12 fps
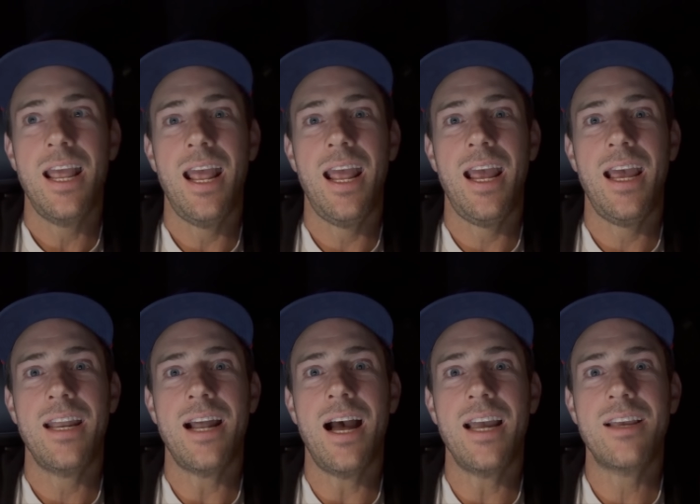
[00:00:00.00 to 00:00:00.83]
and
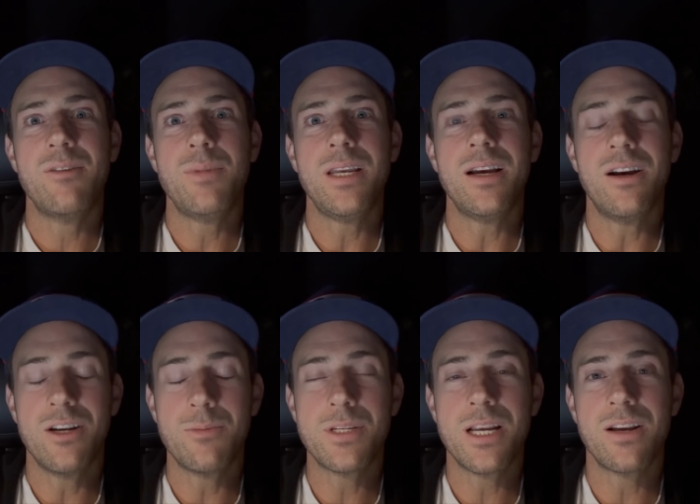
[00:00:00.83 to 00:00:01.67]
I can be
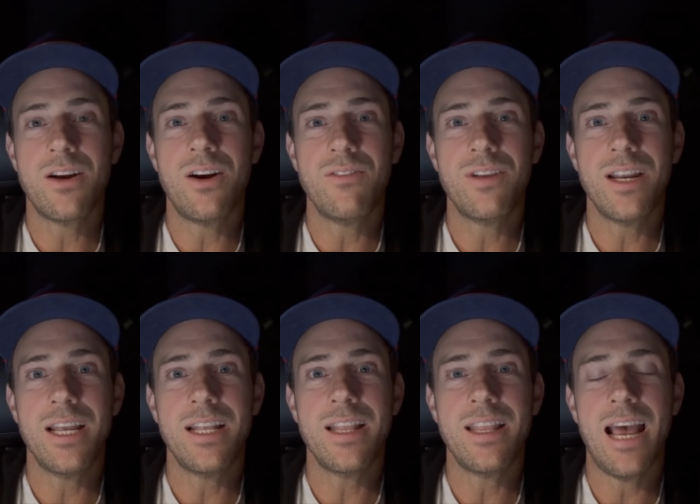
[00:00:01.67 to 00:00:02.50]
100%
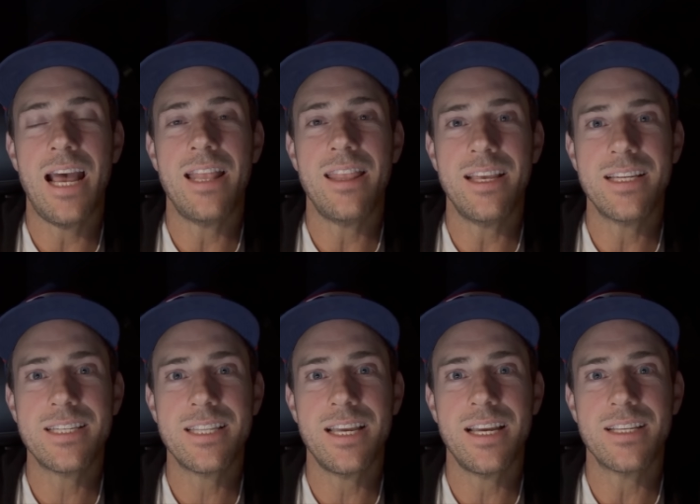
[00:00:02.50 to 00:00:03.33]
confident that this
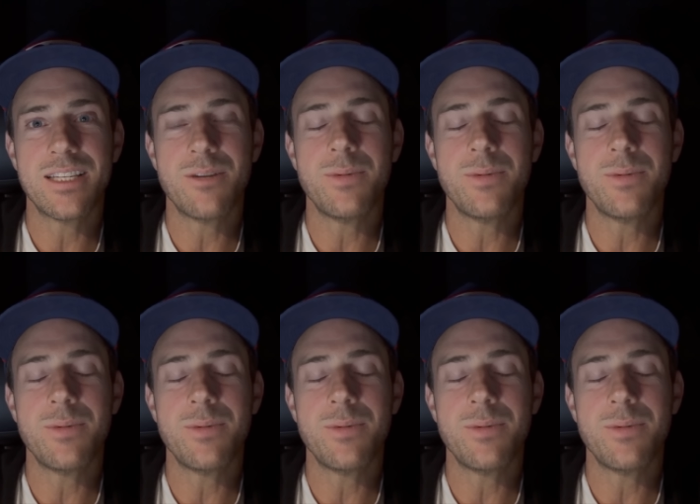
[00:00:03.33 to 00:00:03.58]
thing is going to be